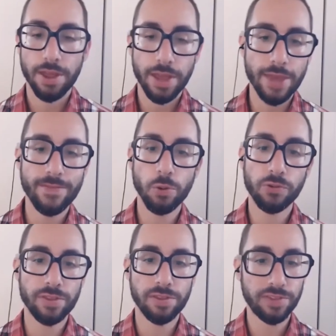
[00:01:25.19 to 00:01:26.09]
If it was
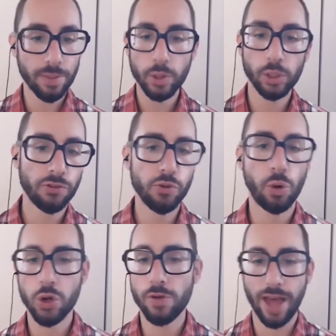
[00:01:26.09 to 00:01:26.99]
in the stimulus, you want
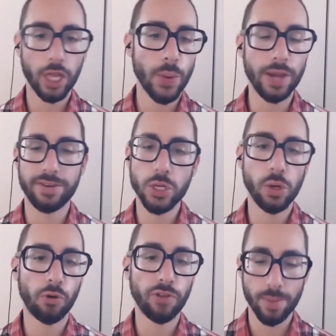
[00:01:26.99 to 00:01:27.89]
to evaluate, did you
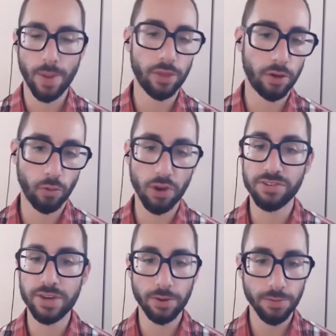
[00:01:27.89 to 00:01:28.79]
understand the method of
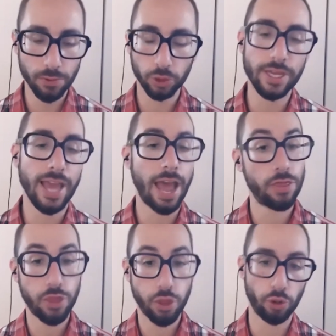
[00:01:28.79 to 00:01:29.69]
reasoning fully
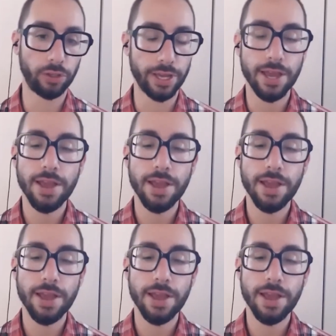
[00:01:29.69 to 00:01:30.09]
and thoroughly?